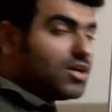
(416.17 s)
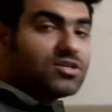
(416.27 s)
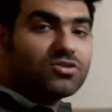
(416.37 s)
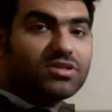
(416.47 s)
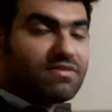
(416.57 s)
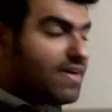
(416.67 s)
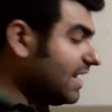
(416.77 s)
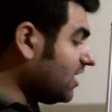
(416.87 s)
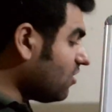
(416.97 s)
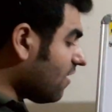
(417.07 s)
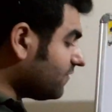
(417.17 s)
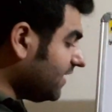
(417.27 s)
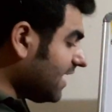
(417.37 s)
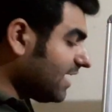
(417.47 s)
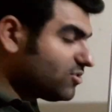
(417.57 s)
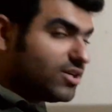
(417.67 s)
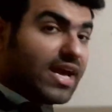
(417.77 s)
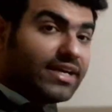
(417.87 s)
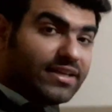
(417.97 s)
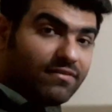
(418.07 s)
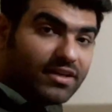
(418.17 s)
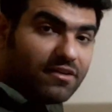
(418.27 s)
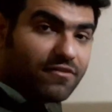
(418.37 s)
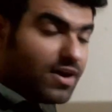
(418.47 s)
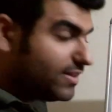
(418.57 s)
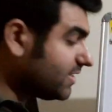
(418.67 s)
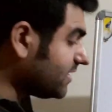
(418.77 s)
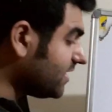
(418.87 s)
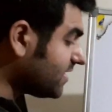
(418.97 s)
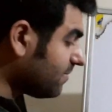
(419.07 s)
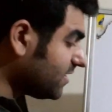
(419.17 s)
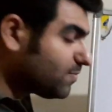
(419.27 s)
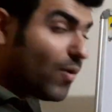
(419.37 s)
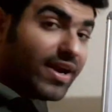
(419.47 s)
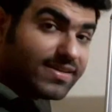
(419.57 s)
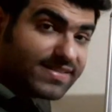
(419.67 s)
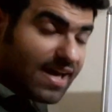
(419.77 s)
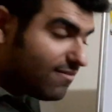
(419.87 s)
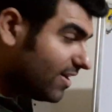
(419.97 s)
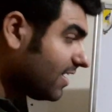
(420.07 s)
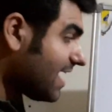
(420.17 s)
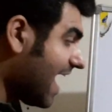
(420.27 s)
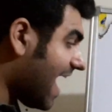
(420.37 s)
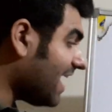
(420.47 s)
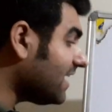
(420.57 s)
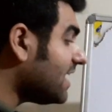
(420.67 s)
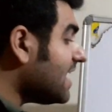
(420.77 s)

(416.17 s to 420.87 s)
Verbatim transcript: So the value of the electronegativity for the cesium is 0.7 and